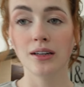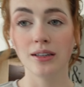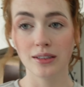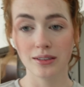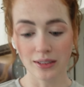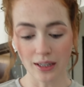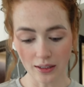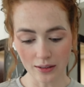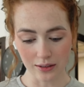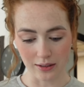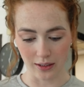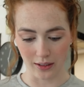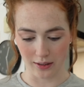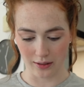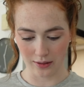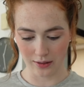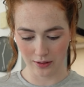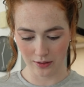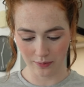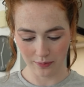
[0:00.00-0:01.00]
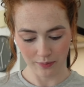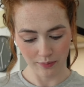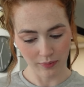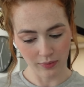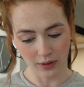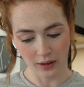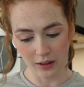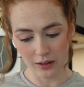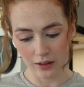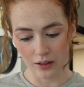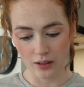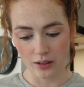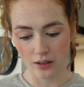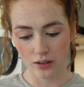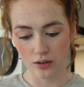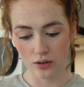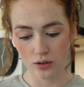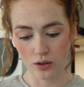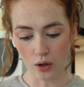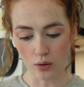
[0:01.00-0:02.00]
Celsius.
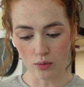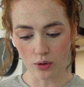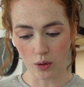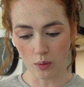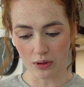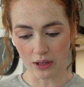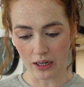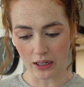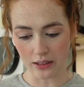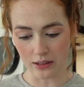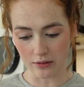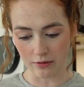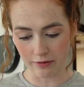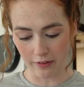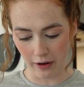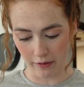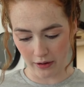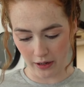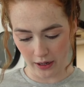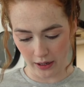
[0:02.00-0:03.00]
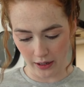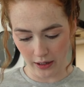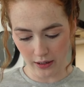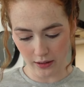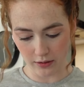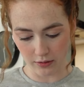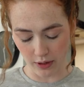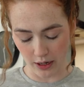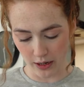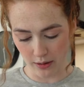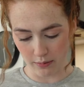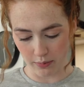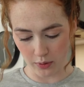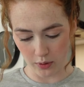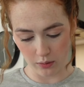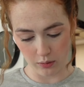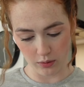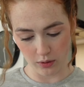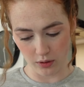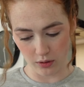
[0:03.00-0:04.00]
Don't know what that is in Fahrenheit, right?
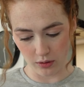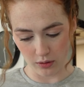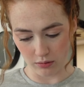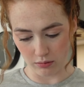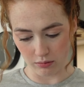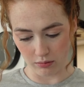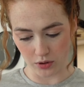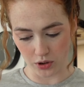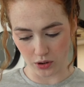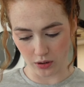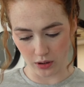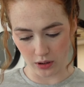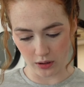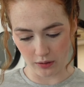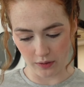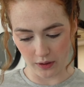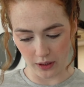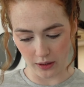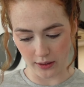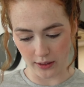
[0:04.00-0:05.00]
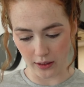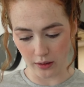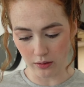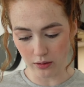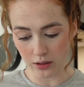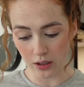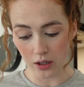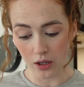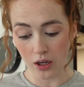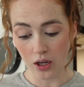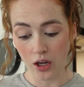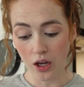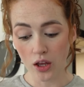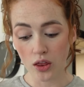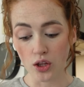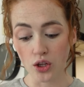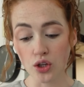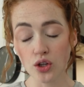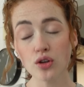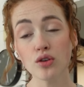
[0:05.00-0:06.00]
But you can surely figure that out.
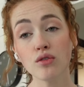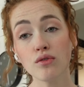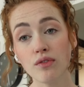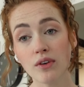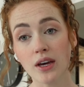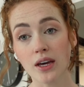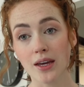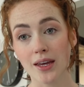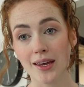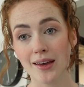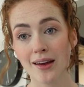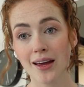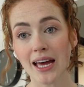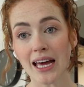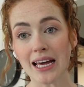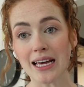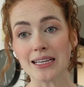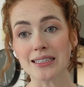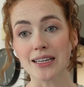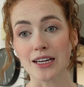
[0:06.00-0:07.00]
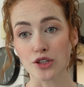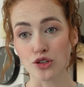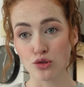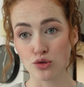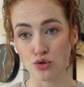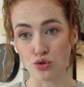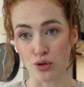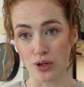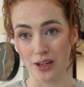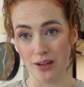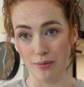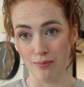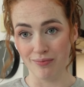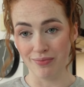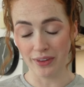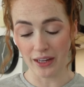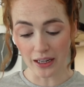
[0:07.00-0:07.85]
The UV is extreme.